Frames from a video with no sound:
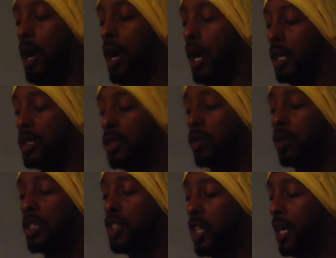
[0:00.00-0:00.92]
unto
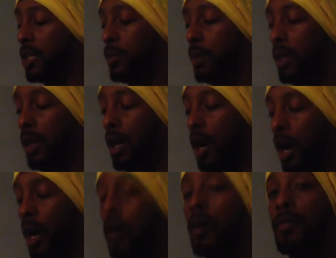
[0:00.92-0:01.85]
the judgment
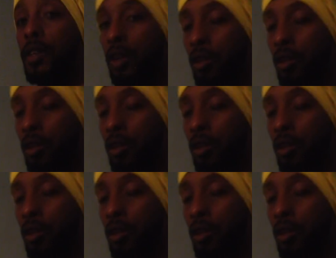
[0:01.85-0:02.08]
of the